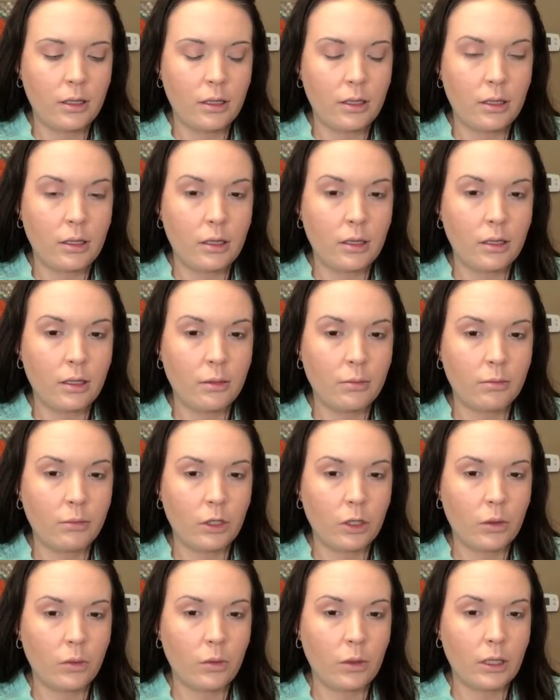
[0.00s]
I am
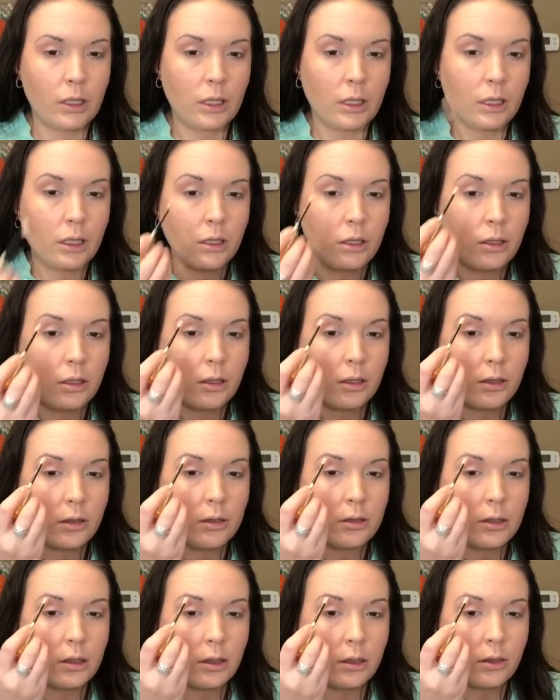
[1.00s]
going
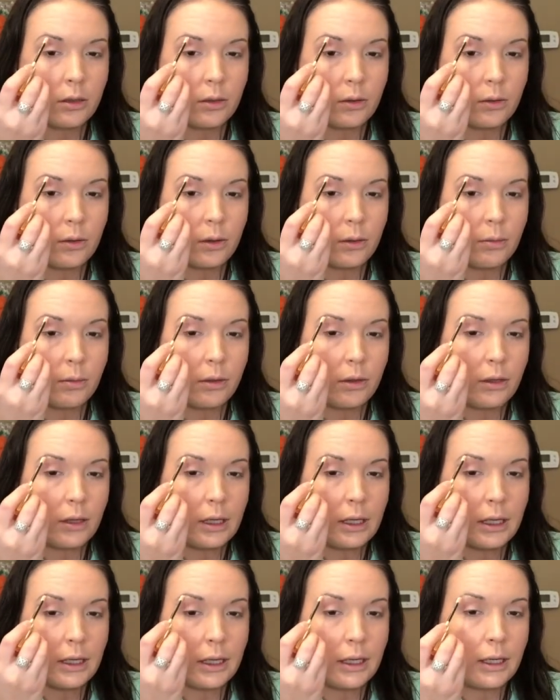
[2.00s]
to
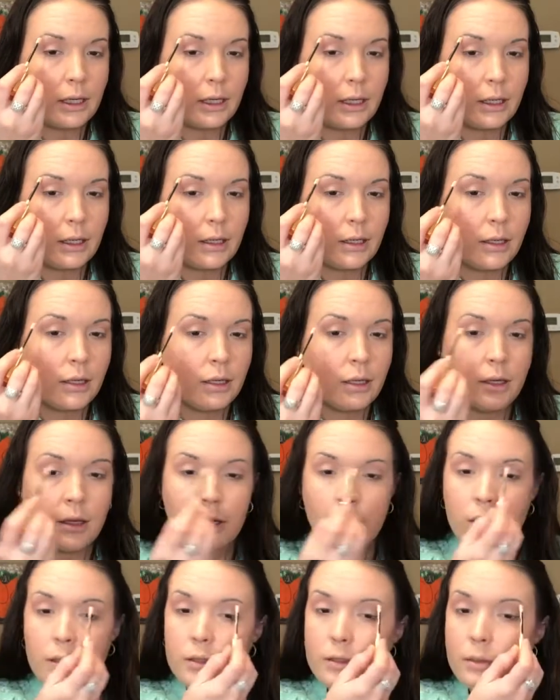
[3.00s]
apply
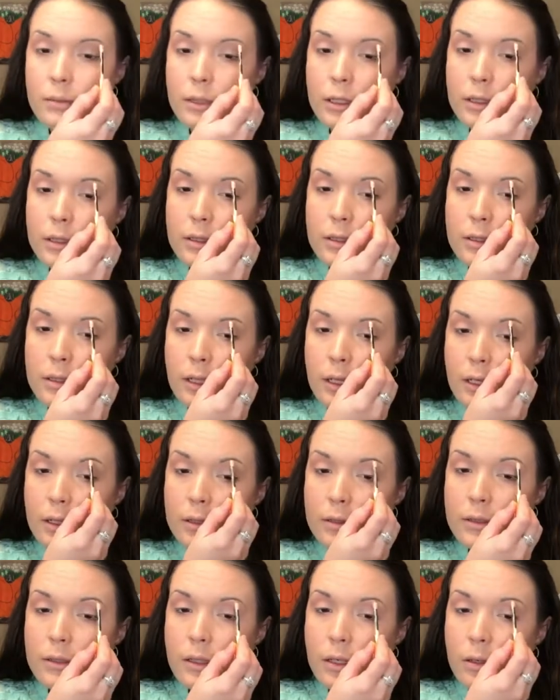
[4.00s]
some of the
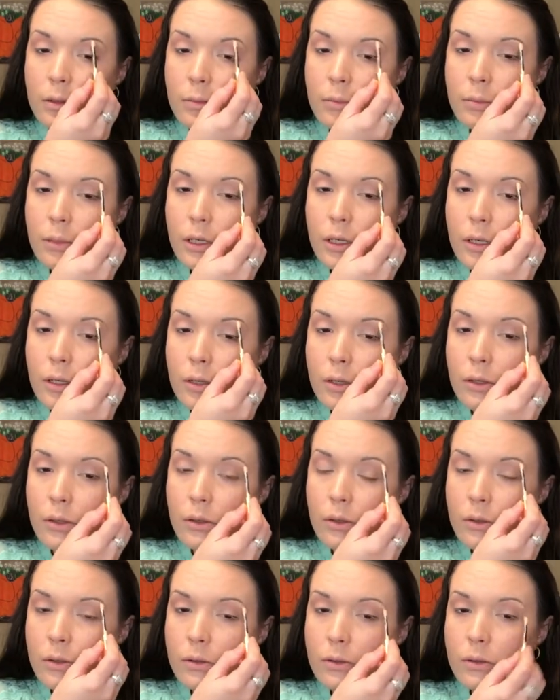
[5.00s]
sandstone
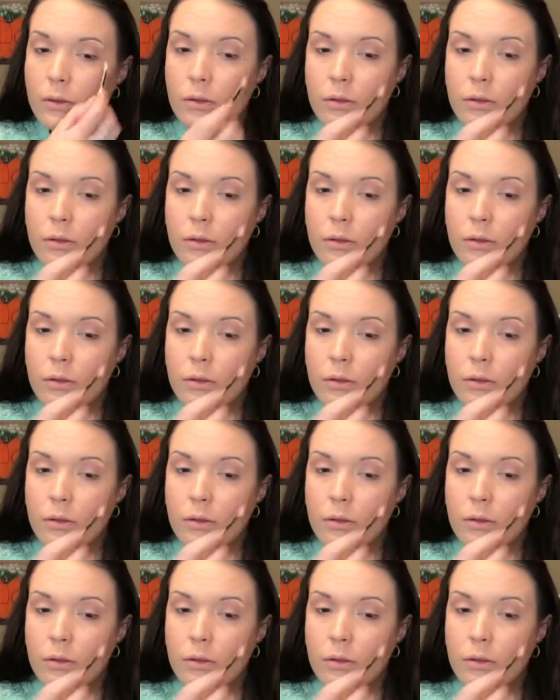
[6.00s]
pearl